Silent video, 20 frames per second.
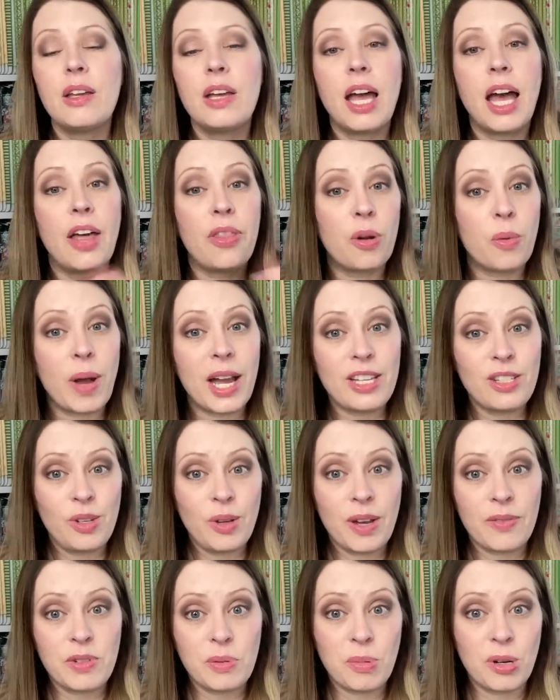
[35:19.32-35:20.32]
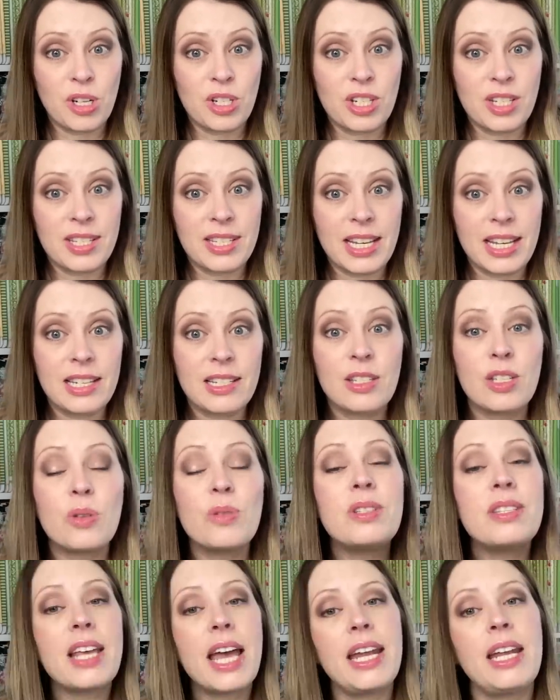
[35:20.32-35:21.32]
Otherwise, you have to purchase it. So
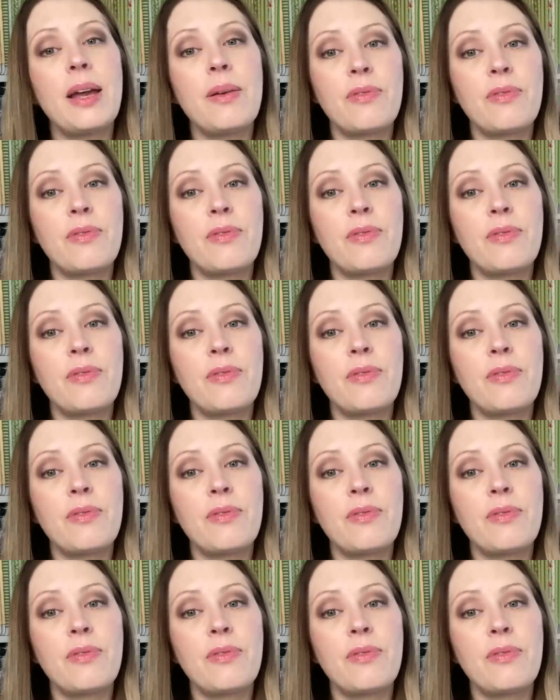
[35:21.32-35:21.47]
sign